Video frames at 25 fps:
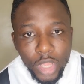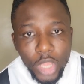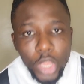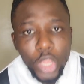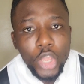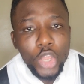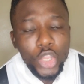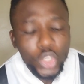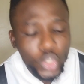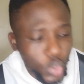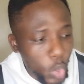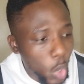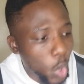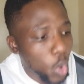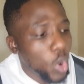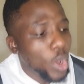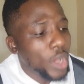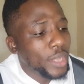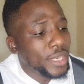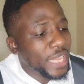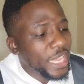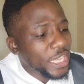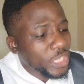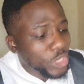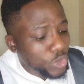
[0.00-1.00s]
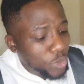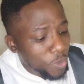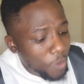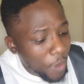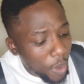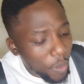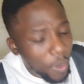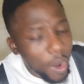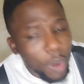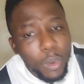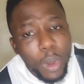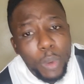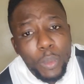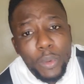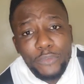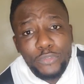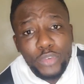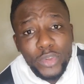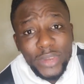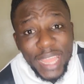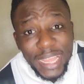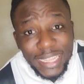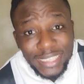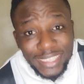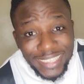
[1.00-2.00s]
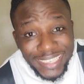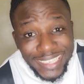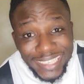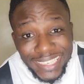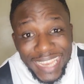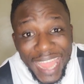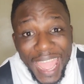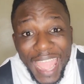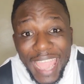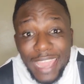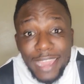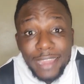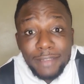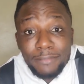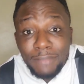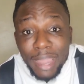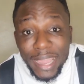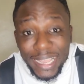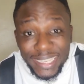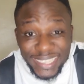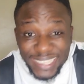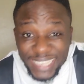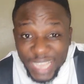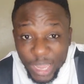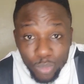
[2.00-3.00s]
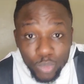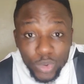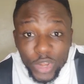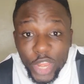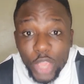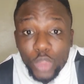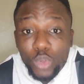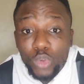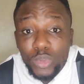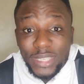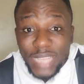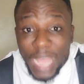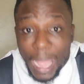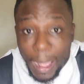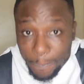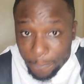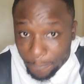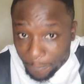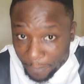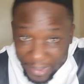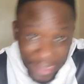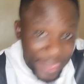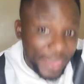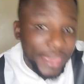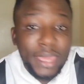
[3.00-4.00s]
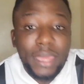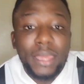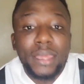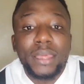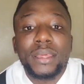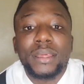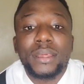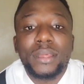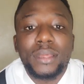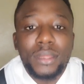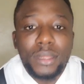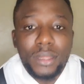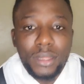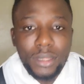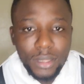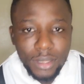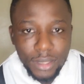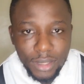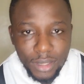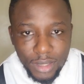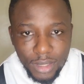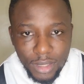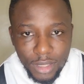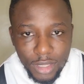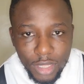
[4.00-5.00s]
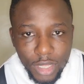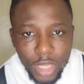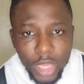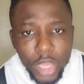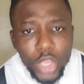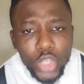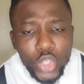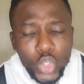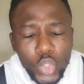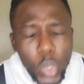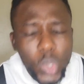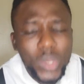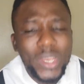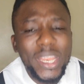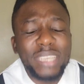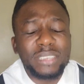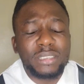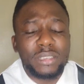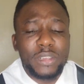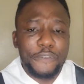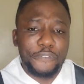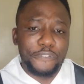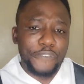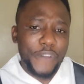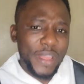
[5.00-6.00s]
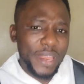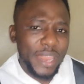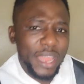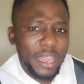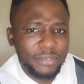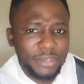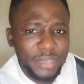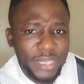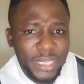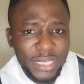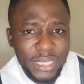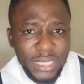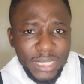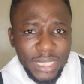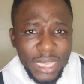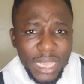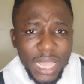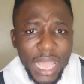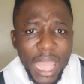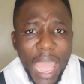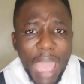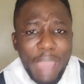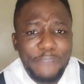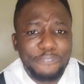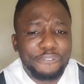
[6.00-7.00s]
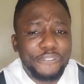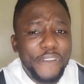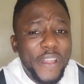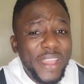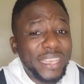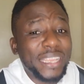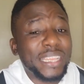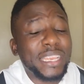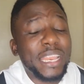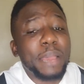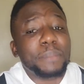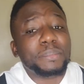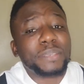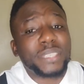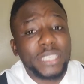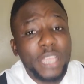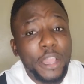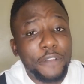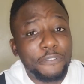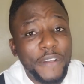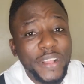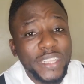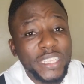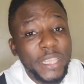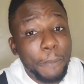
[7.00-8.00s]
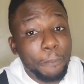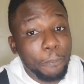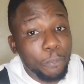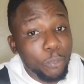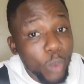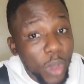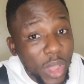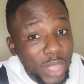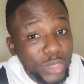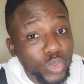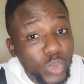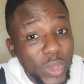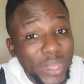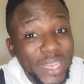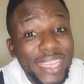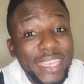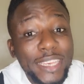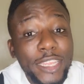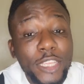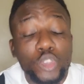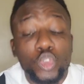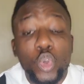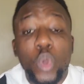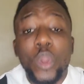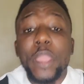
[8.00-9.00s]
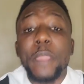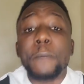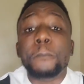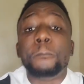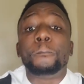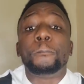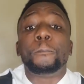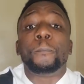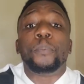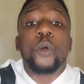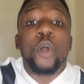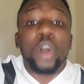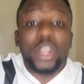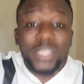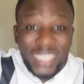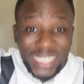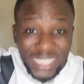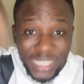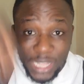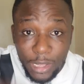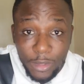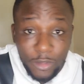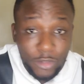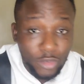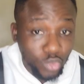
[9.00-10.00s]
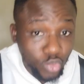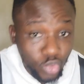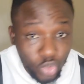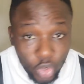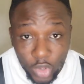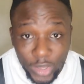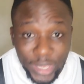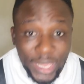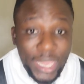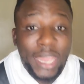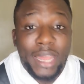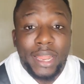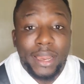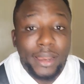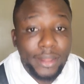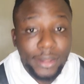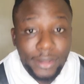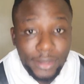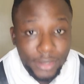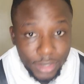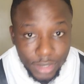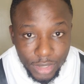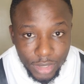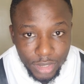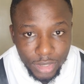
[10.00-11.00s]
So this moment when we do the drill, they say we use and pay. So these refineries are finding themselves at a point where they need to import the crude oil